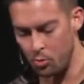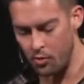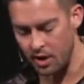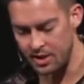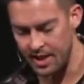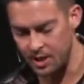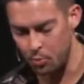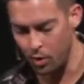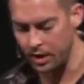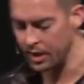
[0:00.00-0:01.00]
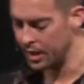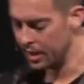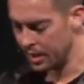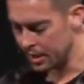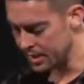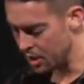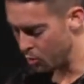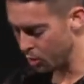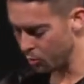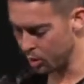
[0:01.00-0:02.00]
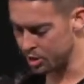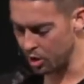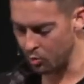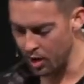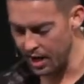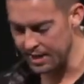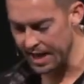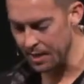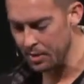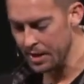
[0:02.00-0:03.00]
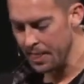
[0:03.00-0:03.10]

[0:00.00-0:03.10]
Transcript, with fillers: we'll move on to the next point because I know we're, we're starting to run out of time.